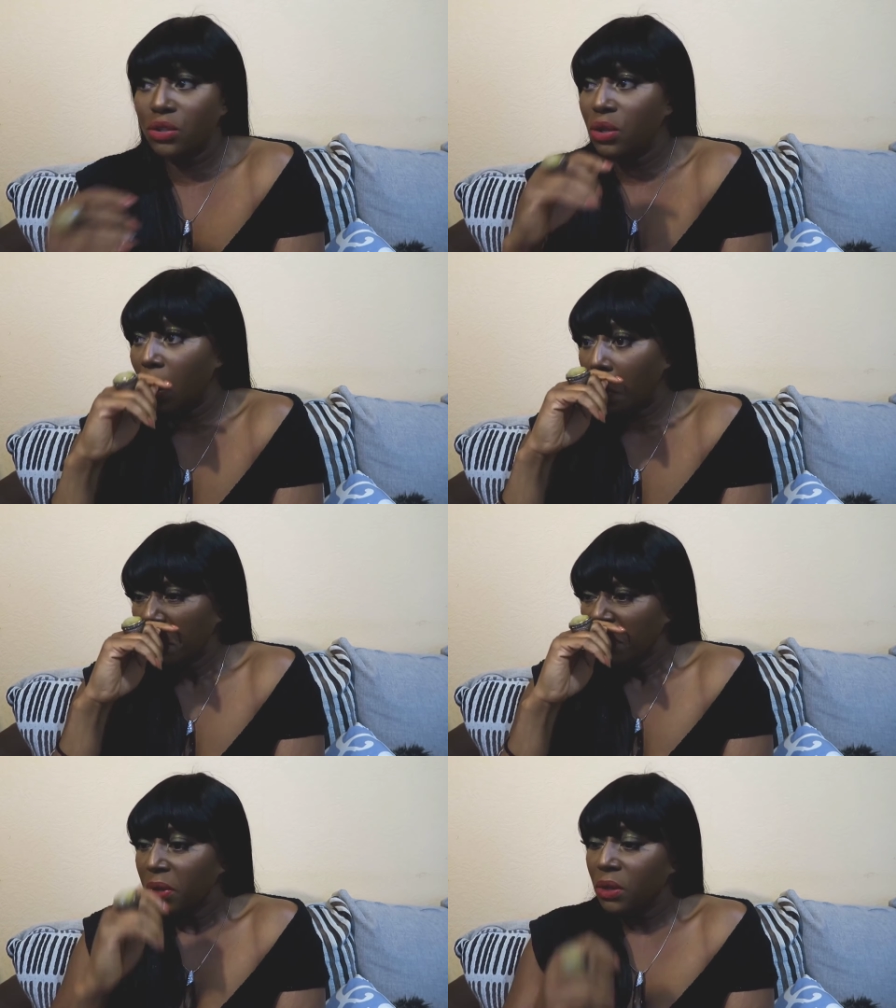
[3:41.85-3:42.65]

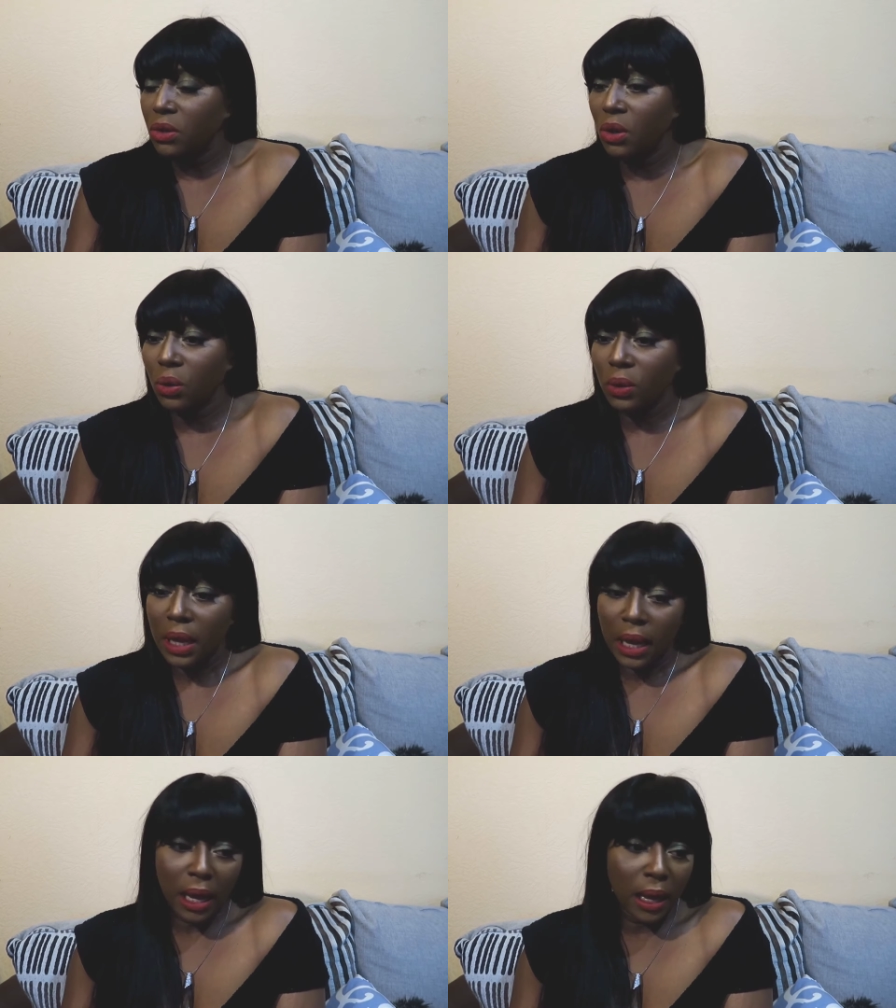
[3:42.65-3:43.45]
So, you know,
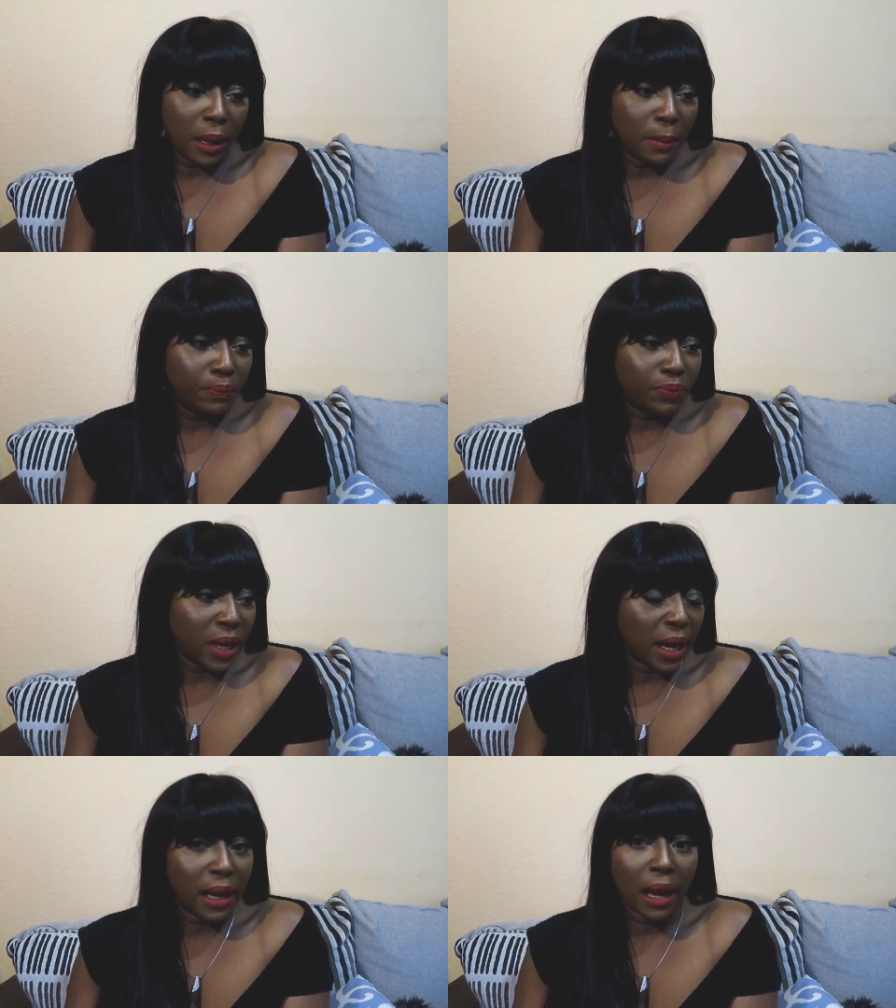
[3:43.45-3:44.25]
I
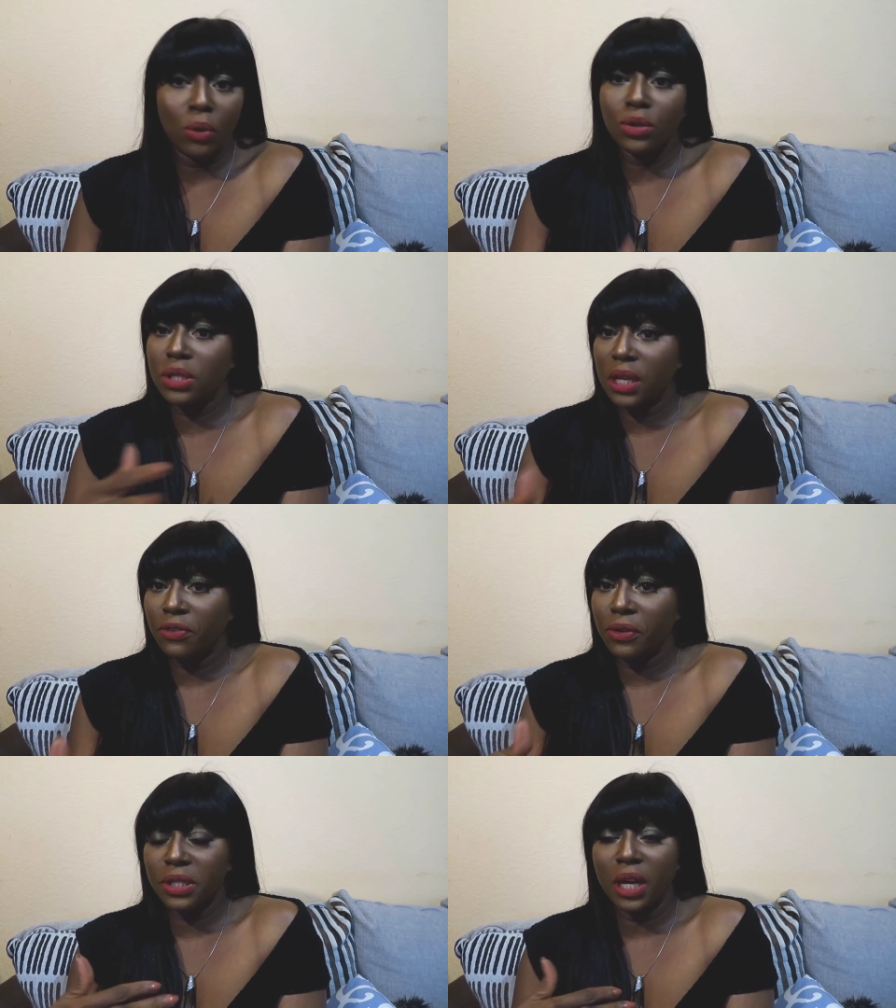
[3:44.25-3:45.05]
want to
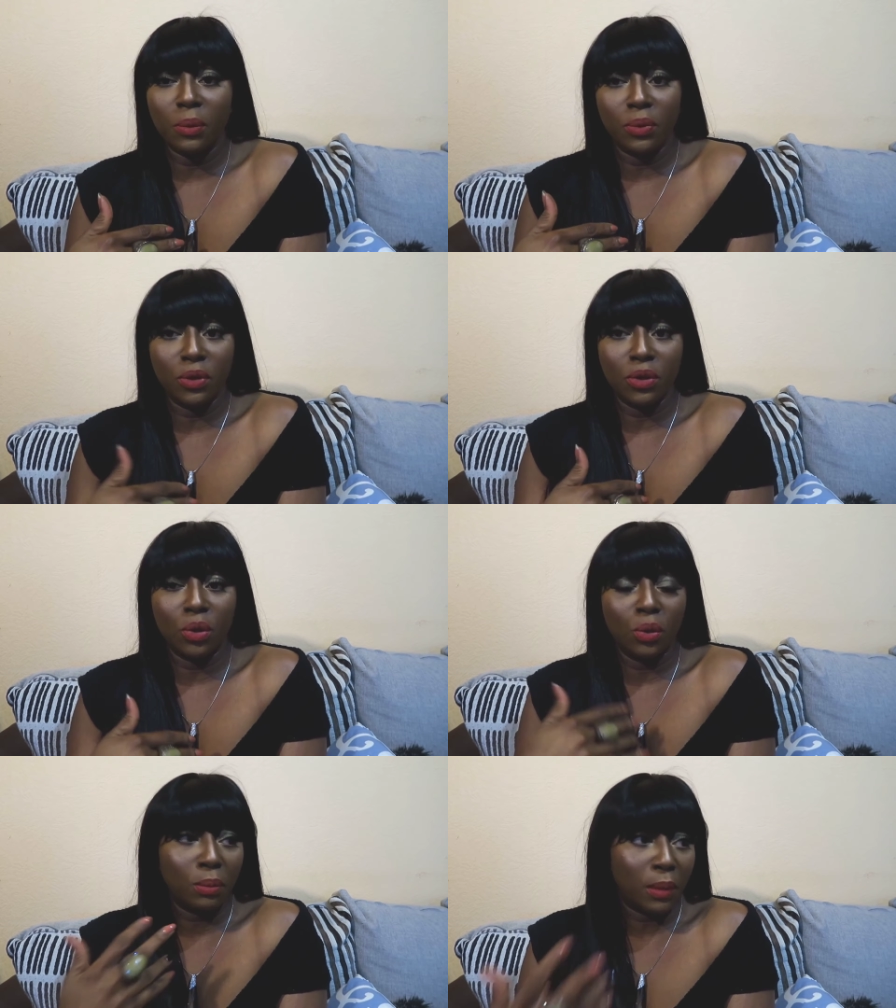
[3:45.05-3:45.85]
take, for example, you
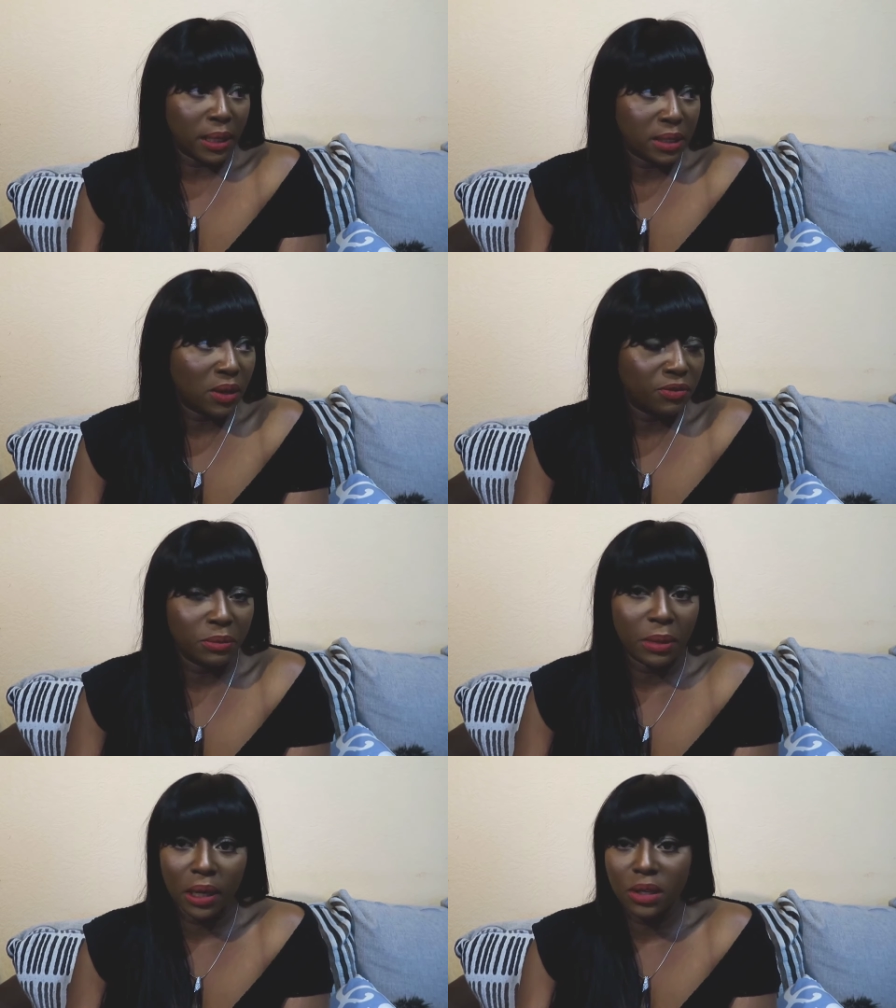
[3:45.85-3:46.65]
know, myself
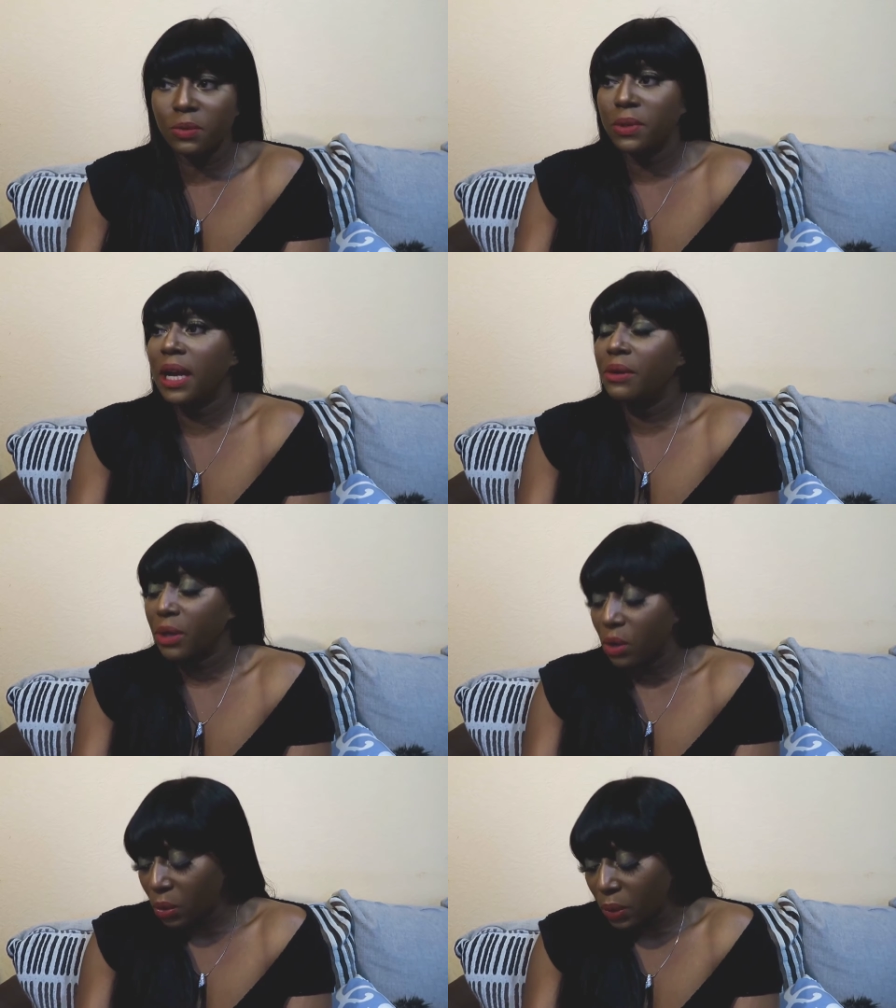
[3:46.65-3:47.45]
and my husband. I
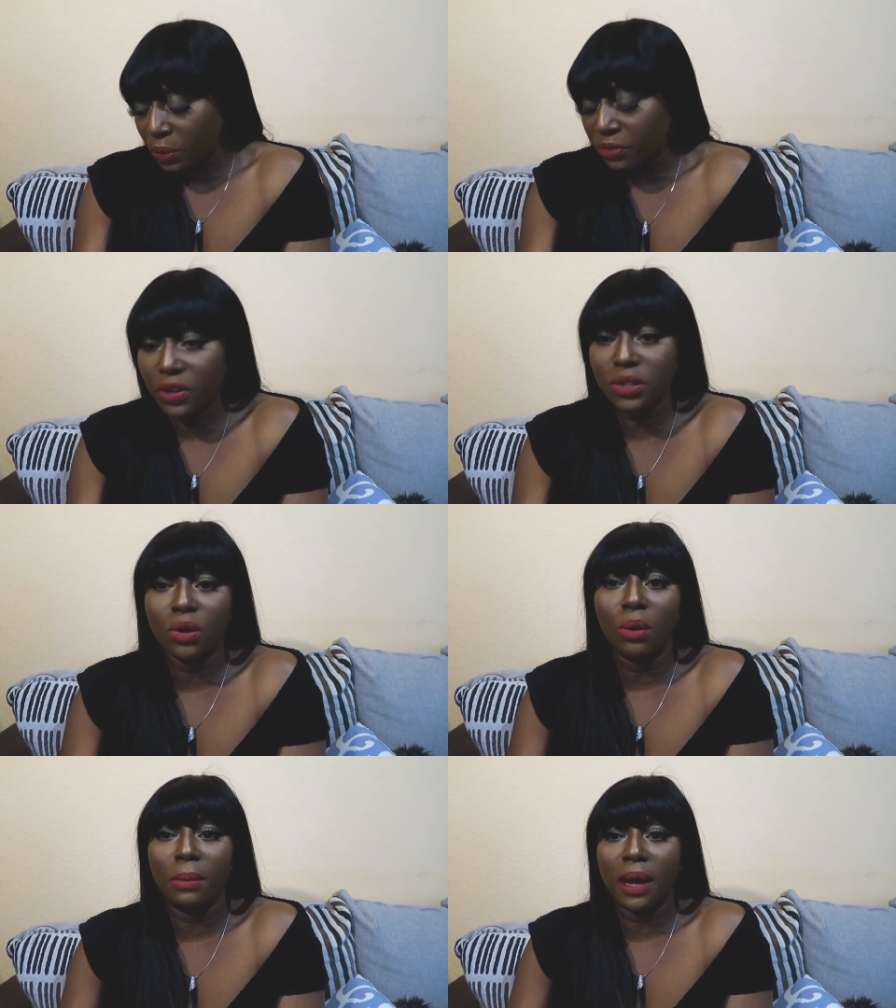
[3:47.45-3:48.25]
recall when we
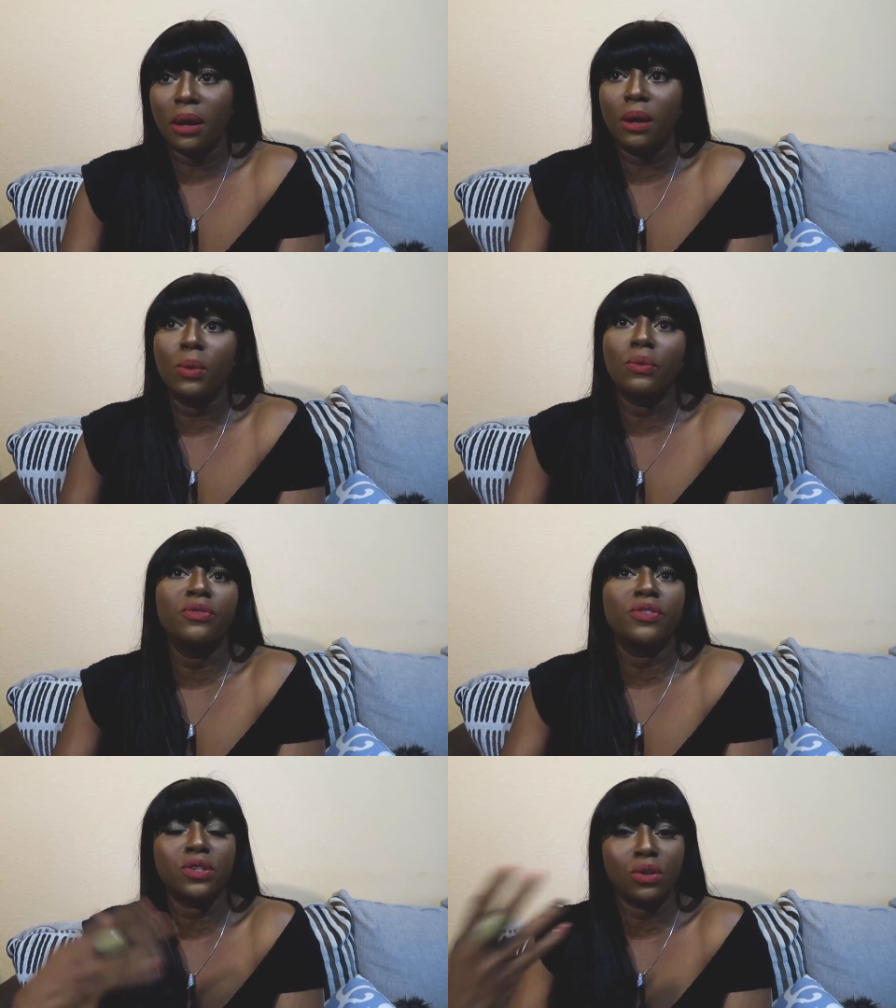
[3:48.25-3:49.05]
first got married, when
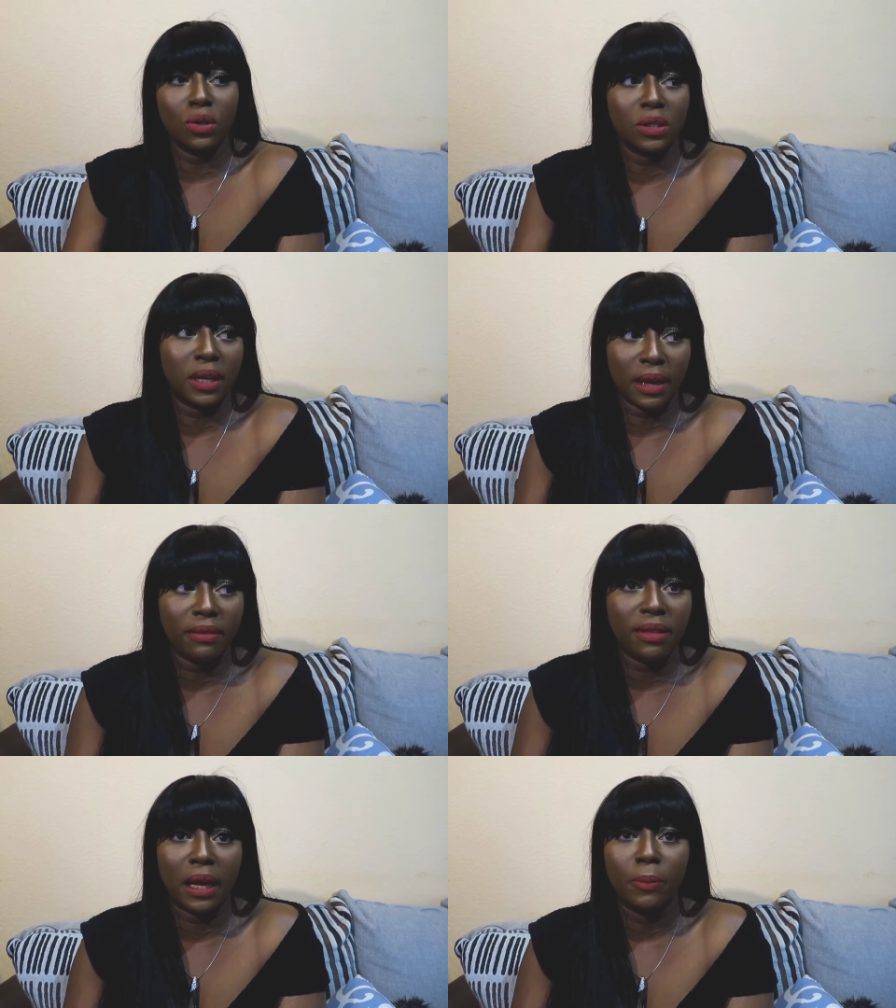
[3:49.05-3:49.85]
we first got
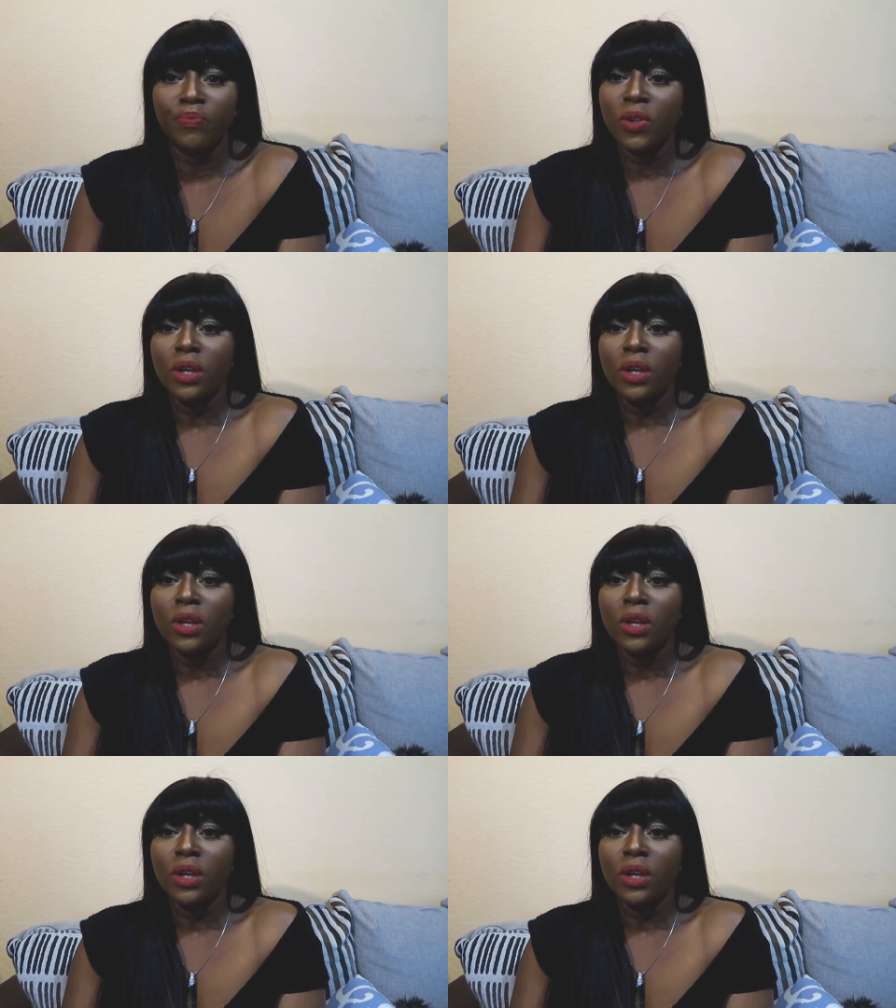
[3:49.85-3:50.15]
together,